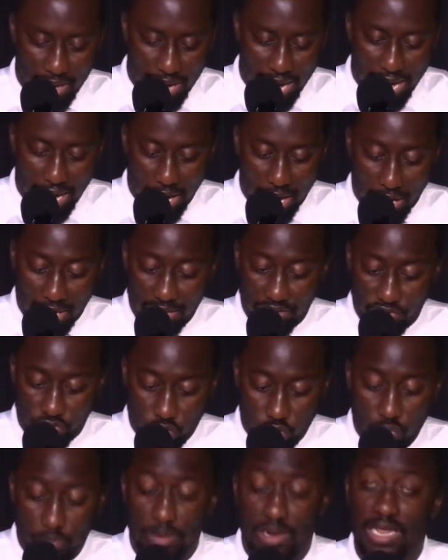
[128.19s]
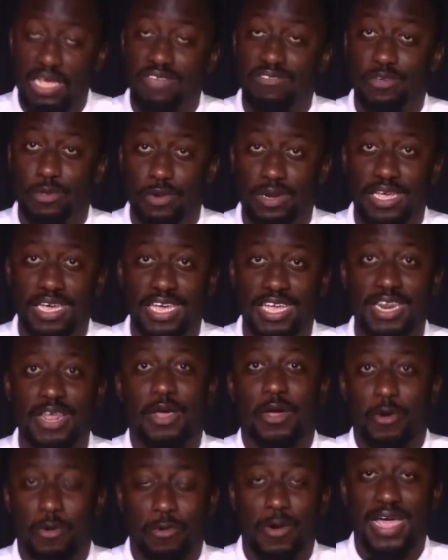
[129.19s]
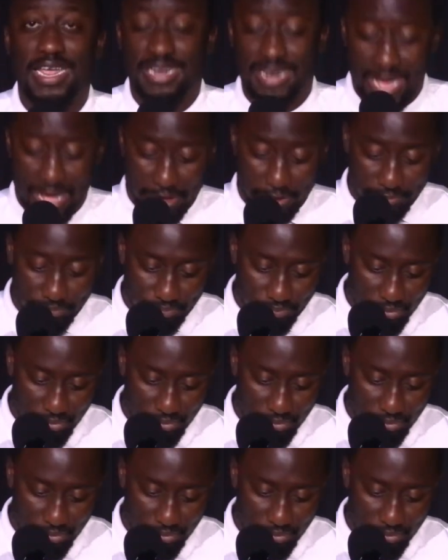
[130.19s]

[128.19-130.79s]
at least you believe you need, right now?